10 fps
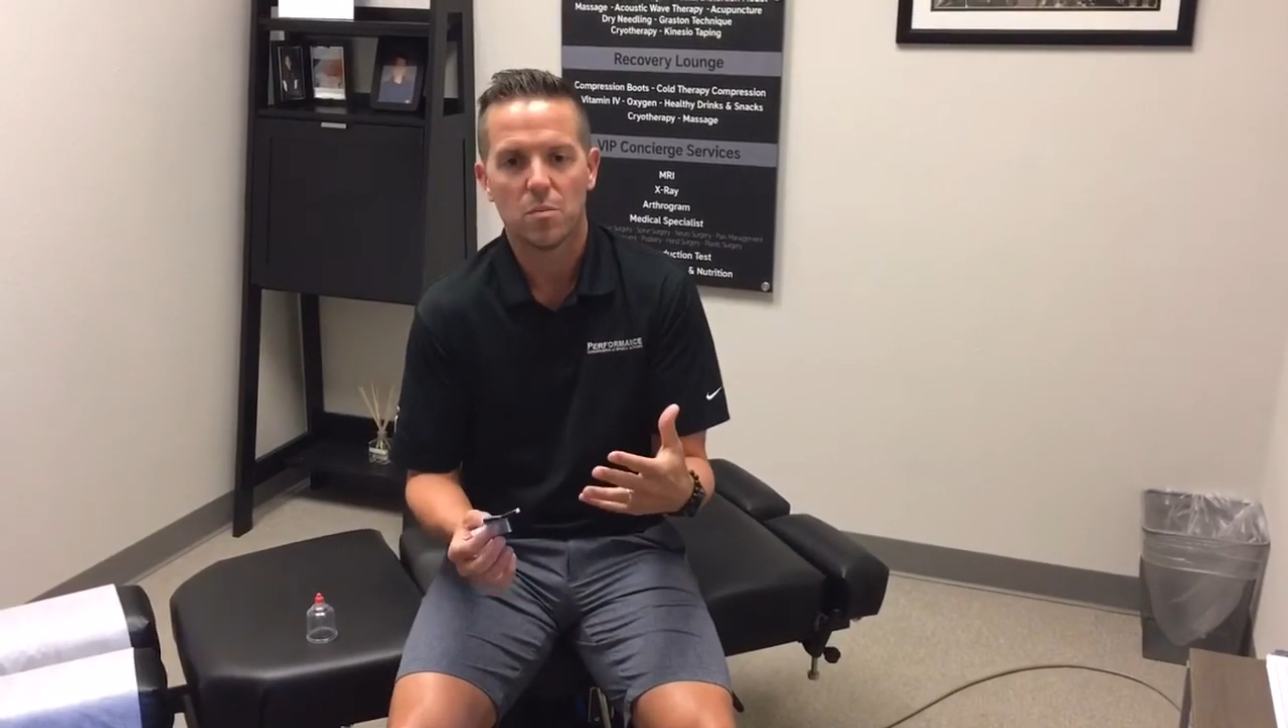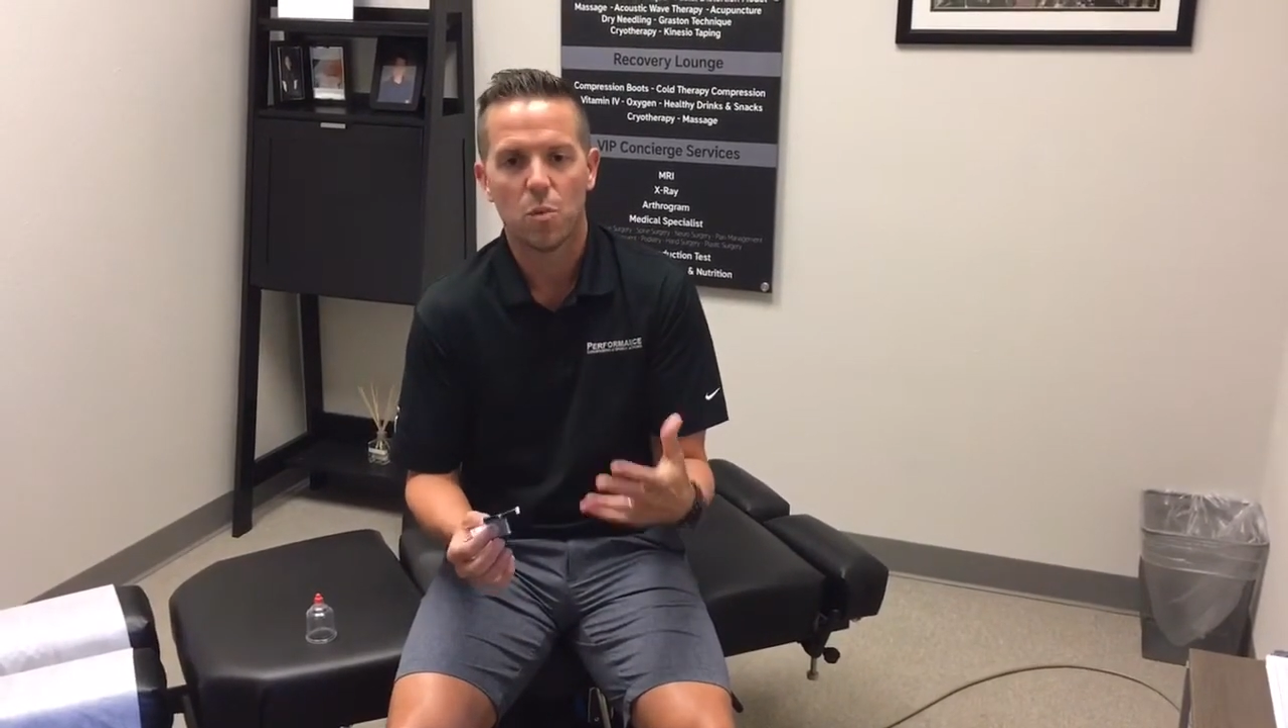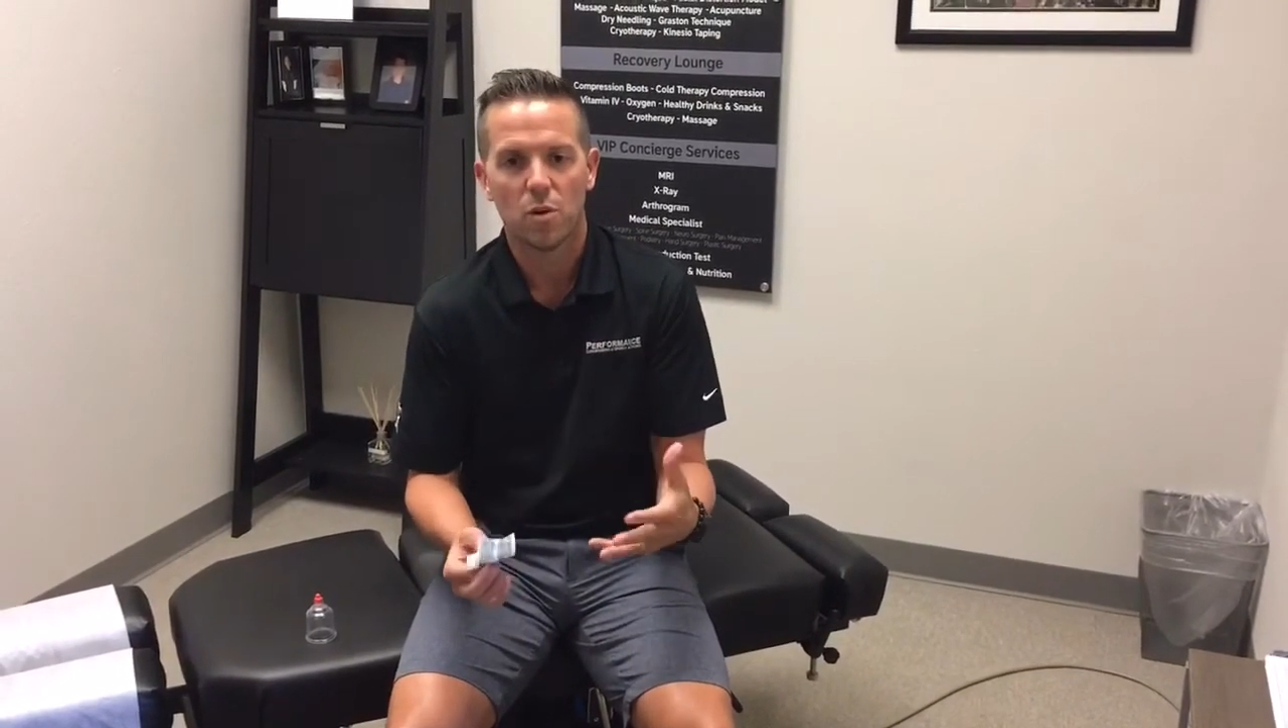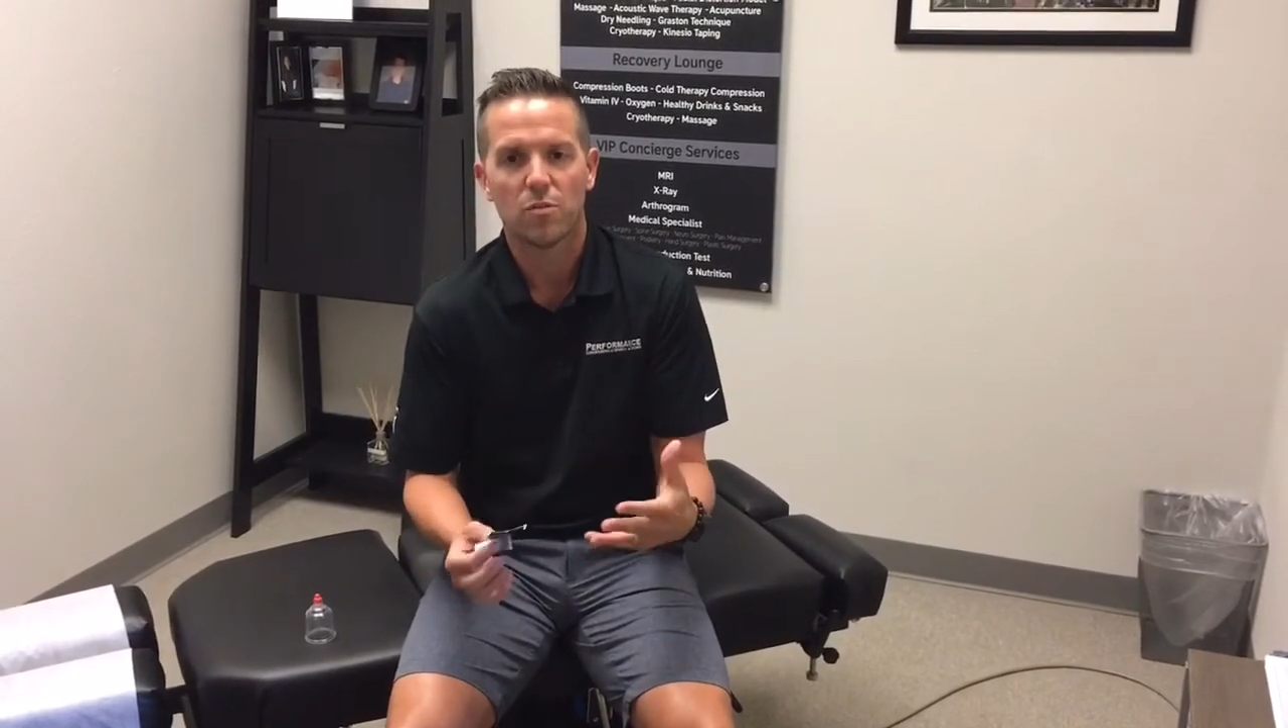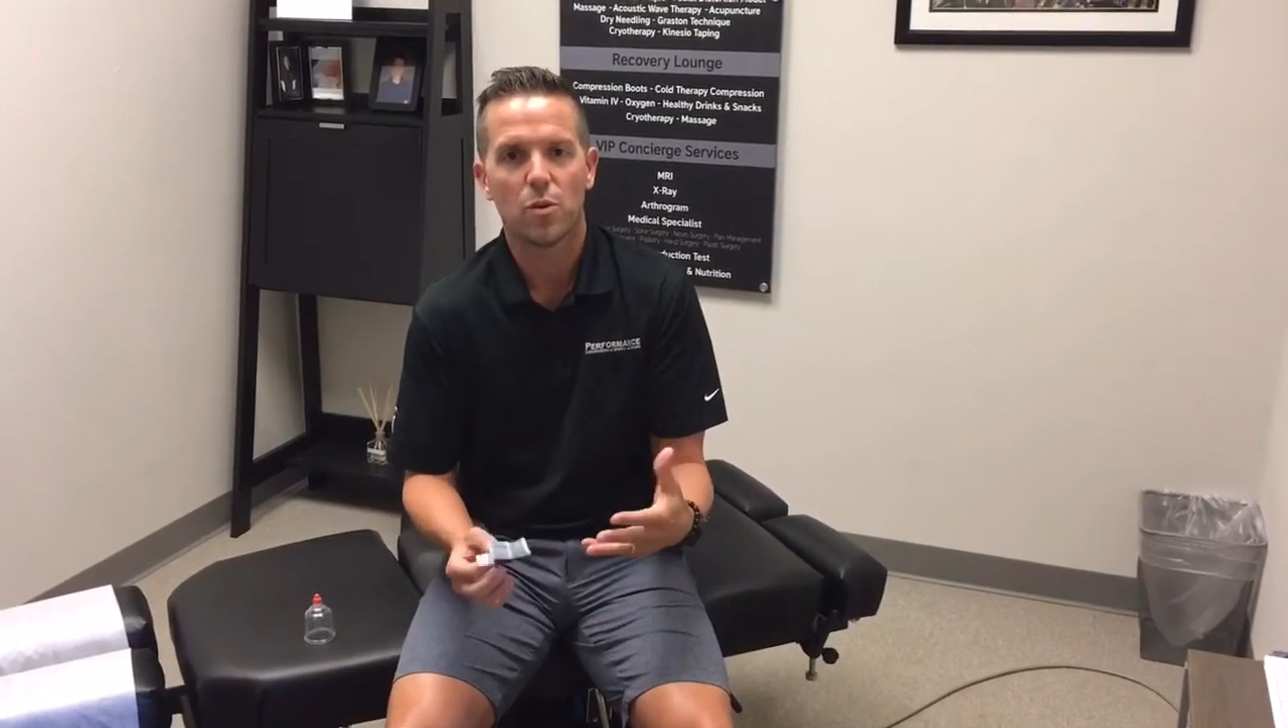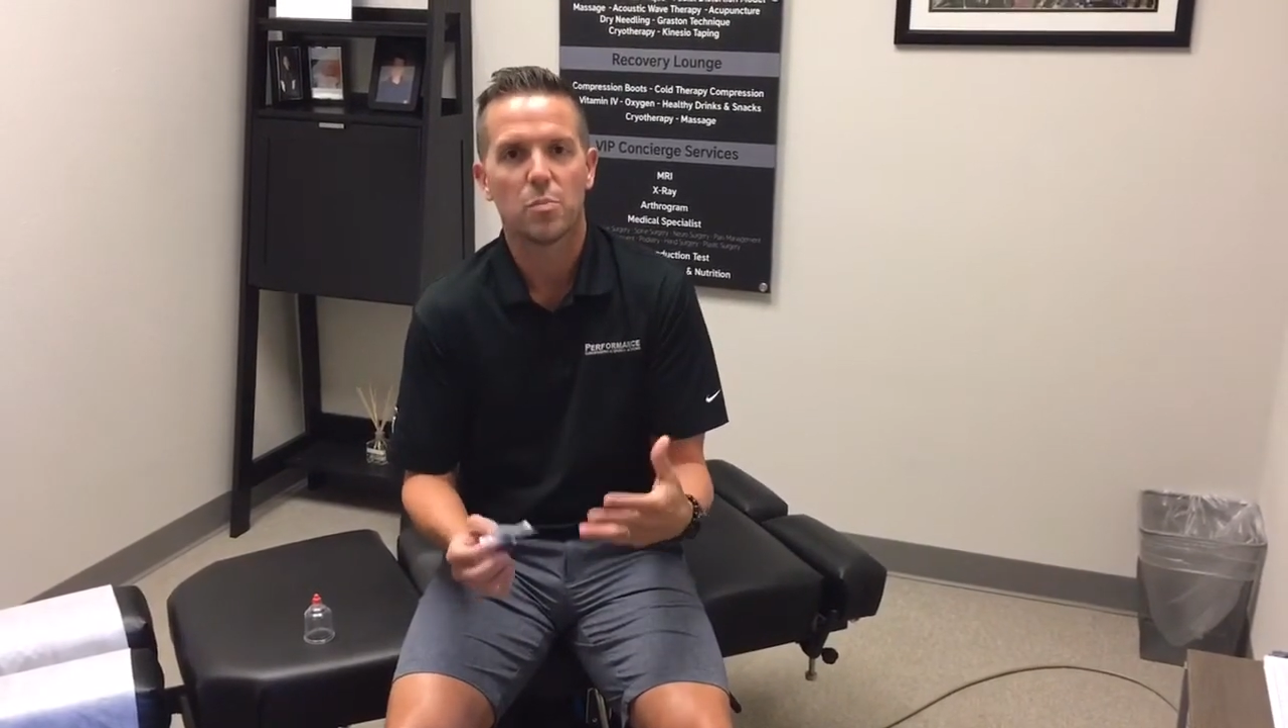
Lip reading: more for